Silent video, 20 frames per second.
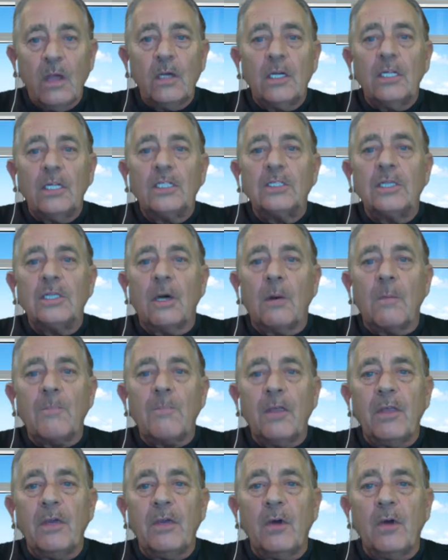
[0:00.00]
So
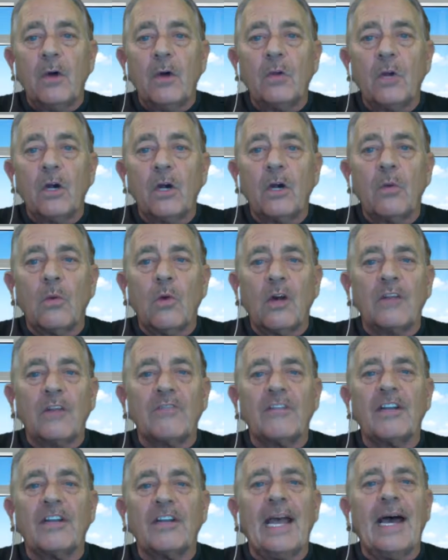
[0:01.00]
you no longer want to
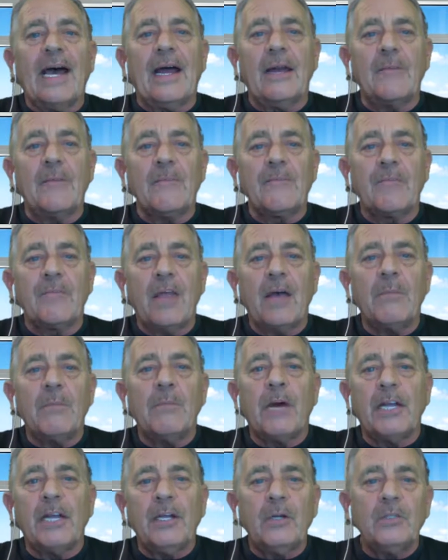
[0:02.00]
forget. And by
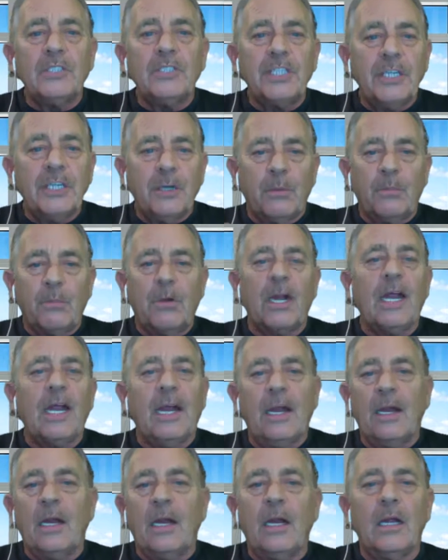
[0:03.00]
using your
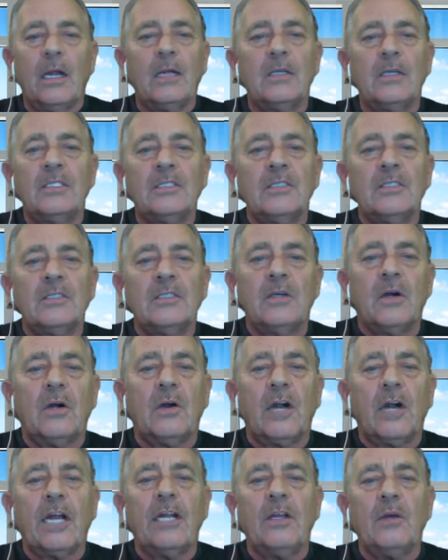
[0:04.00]
brain, all
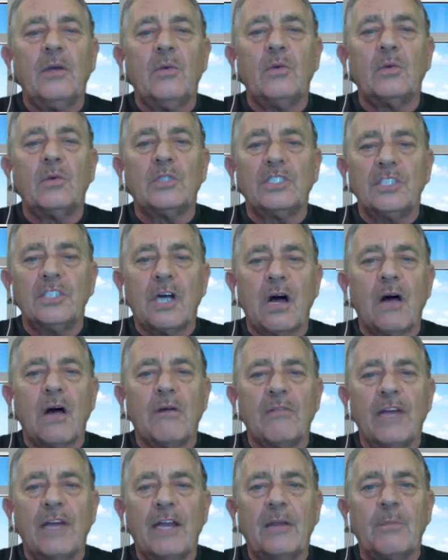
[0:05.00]
right, you will
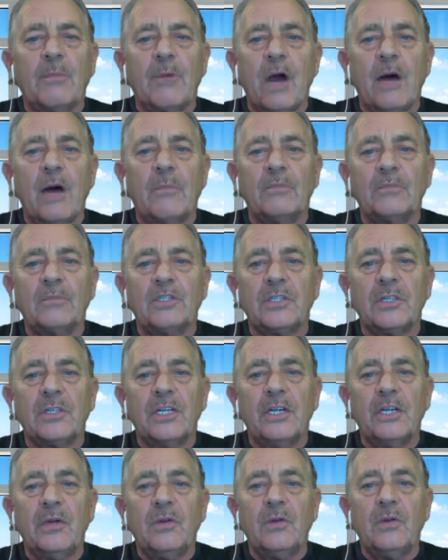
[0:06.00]
resolve any problems so that
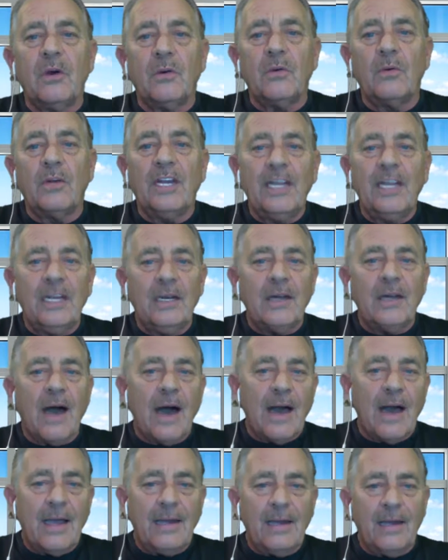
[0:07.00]
you don't need to
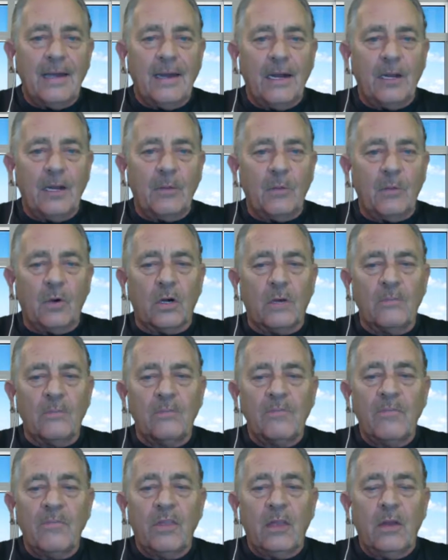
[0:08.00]
hide it anymore.
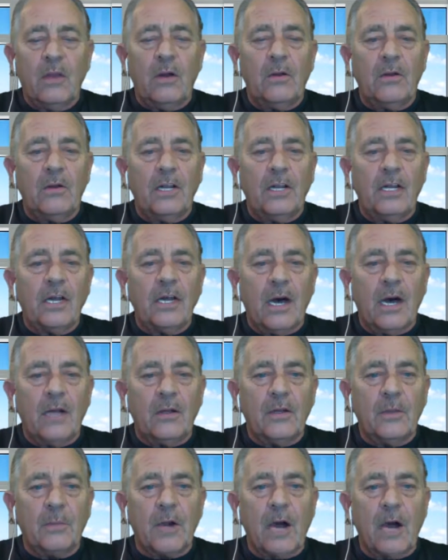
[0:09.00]
You don't need to hide
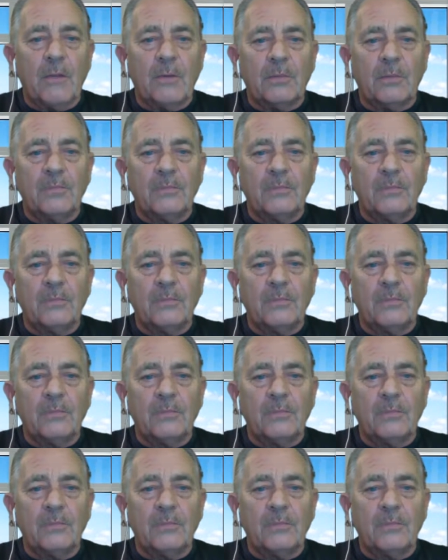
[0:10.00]
the problem.